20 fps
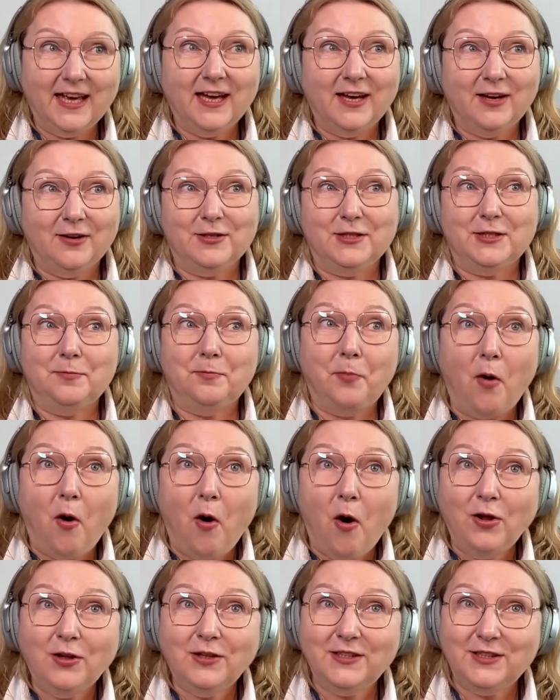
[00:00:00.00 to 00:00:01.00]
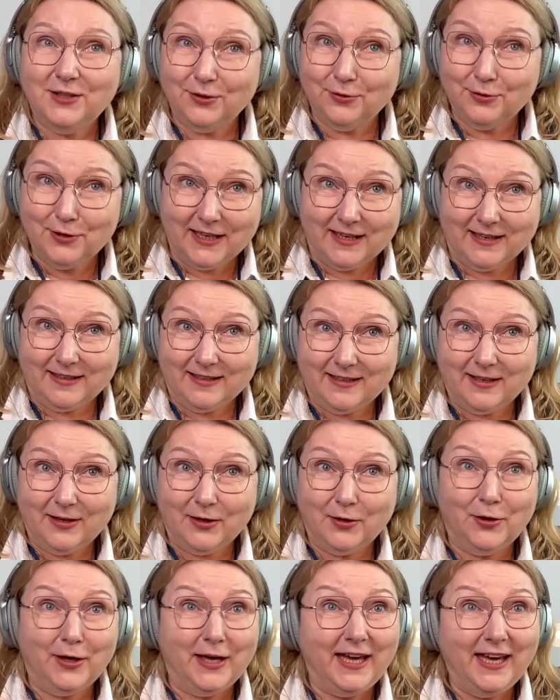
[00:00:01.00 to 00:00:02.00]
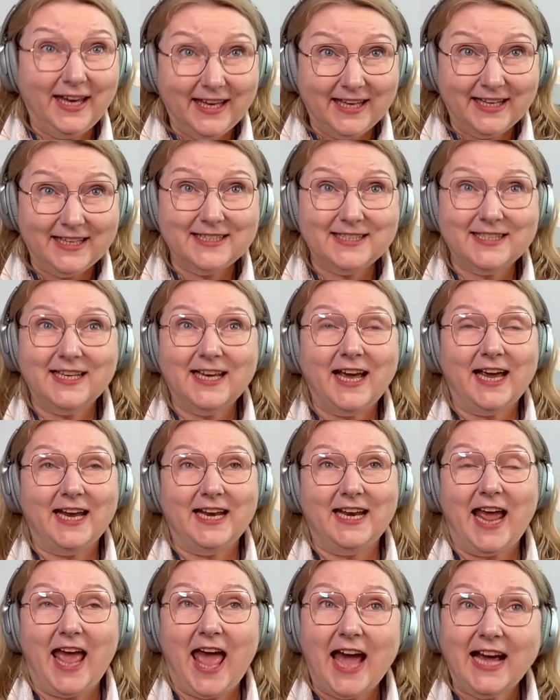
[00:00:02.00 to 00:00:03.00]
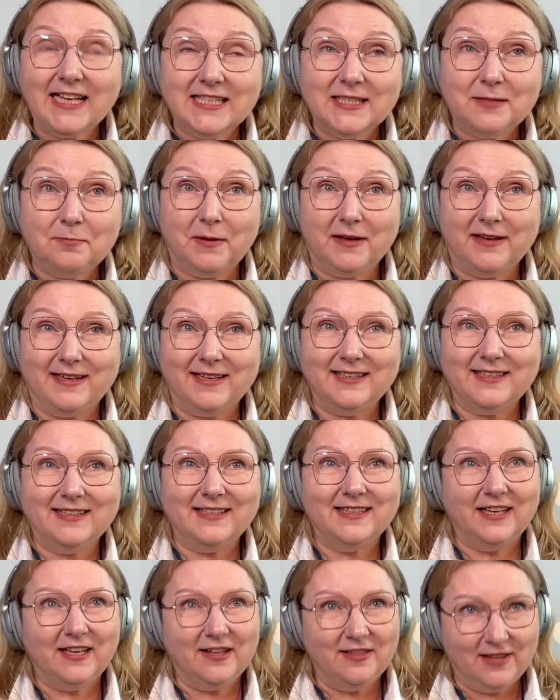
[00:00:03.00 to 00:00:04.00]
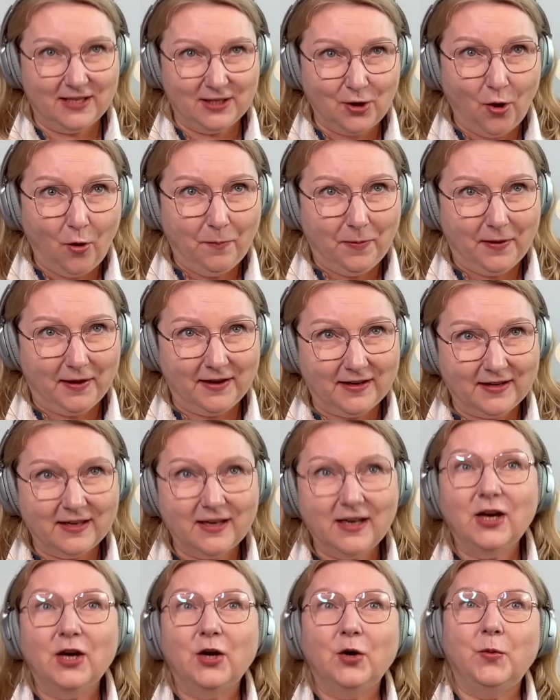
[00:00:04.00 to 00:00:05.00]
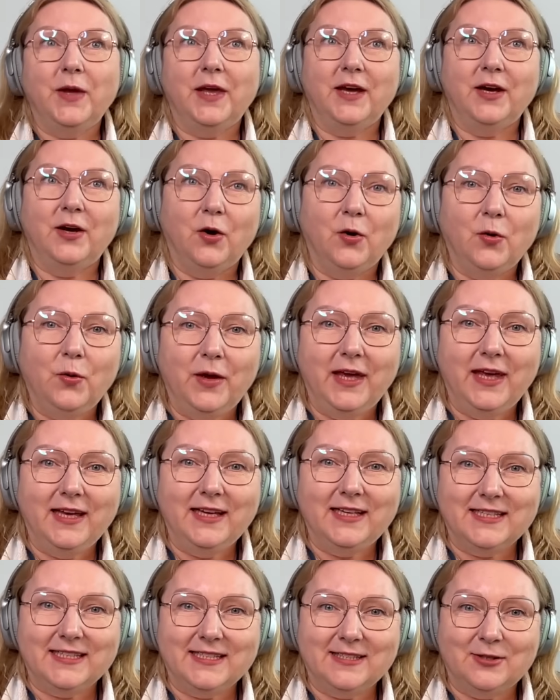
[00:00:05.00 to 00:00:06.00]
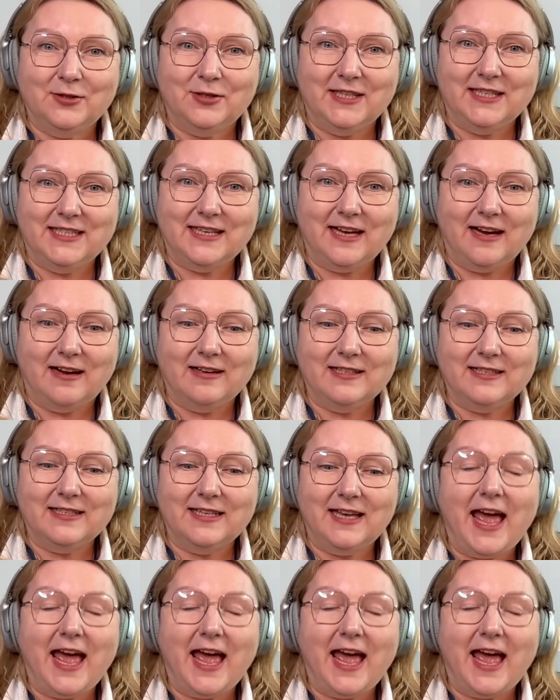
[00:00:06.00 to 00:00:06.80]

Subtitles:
who is Paul Tunnah, who is an expert in the topic we are going to discuss,